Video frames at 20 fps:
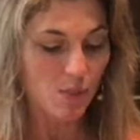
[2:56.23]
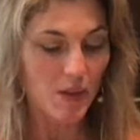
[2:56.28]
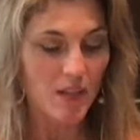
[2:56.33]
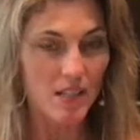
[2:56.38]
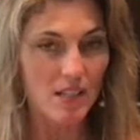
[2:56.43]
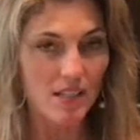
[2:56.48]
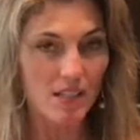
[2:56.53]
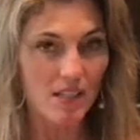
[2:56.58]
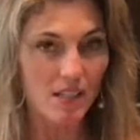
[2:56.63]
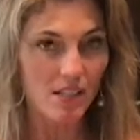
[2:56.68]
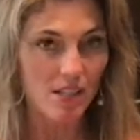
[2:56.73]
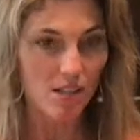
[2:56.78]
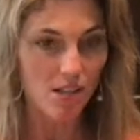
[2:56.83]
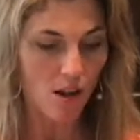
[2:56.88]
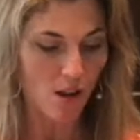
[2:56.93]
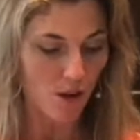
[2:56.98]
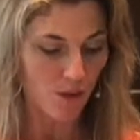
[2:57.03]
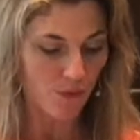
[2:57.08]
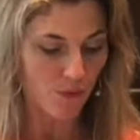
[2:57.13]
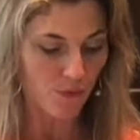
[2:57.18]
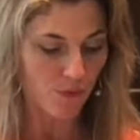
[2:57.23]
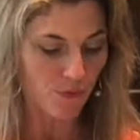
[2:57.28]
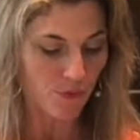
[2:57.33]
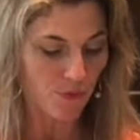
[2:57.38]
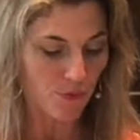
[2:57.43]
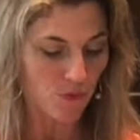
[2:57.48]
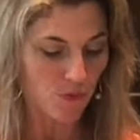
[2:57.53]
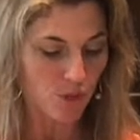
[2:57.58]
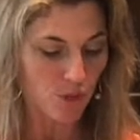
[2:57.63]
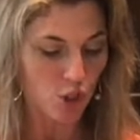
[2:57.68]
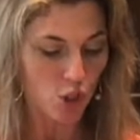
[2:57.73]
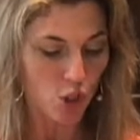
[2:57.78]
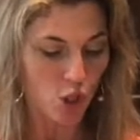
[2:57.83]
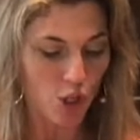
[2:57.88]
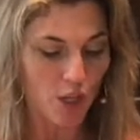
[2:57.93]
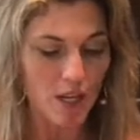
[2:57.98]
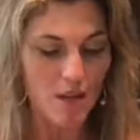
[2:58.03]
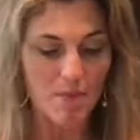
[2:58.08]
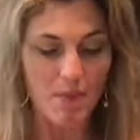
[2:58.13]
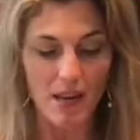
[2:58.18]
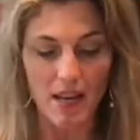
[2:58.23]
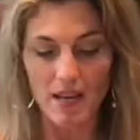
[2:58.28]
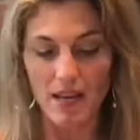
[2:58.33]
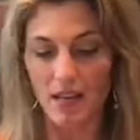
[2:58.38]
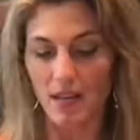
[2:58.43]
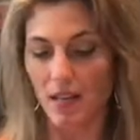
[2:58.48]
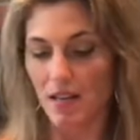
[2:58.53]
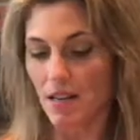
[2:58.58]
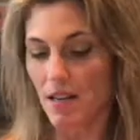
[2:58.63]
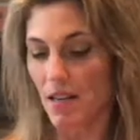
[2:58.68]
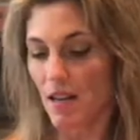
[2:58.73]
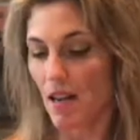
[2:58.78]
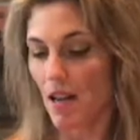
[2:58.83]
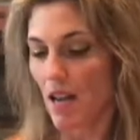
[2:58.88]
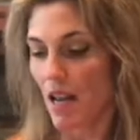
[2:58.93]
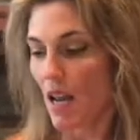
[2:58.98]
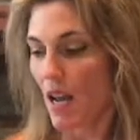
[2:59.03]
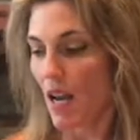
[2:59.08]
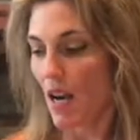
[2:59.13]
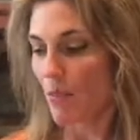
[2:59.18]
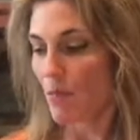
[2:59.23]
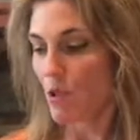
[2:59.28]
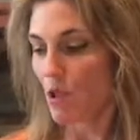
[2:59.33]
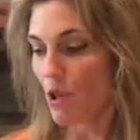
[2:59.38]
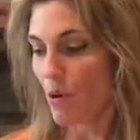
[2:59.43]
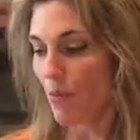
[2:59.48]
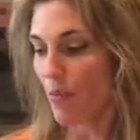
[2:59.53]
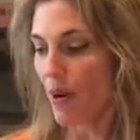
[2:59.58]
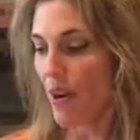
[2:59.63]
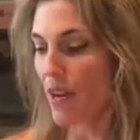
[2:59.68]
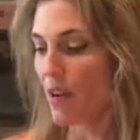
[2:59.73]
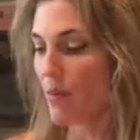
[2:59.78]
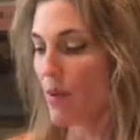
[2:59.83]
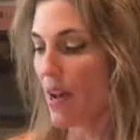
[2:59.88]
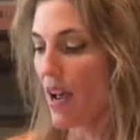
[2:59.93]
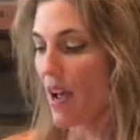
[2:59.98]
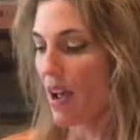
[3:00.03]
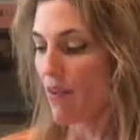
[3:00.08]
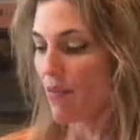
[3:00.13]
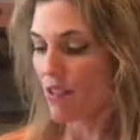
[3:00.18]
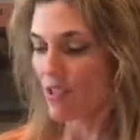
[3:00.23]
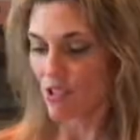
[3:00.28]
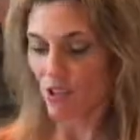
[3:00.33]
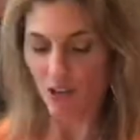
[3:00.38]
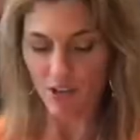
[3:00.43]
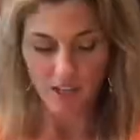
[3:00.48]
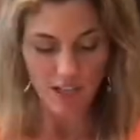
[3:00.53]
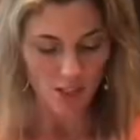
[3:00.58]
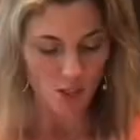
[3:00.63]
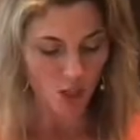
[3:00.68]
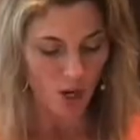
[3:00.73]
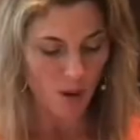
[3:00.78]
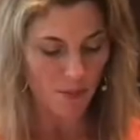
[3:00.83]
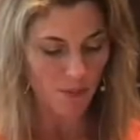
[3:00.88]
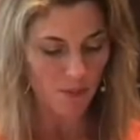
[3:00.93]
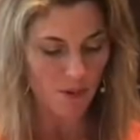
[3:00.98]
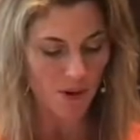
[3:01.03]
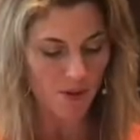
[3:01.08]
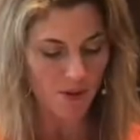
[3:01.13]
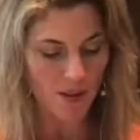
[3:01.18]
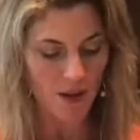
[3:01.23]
pieces of turkey bacon. I'm just gonna break them in half because they're gonna get chopped better